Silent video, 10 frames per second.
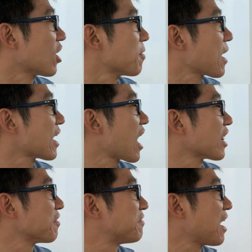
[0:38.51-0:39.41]
"Oh my
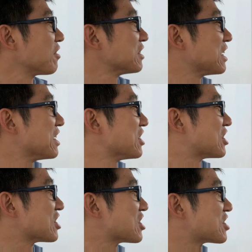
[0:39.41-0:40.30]
God, I found
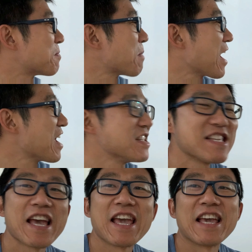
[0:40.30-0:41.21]
these! This is
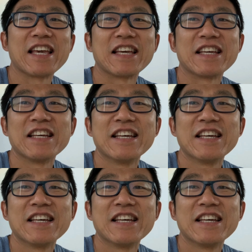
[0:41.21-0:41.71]
amazing!"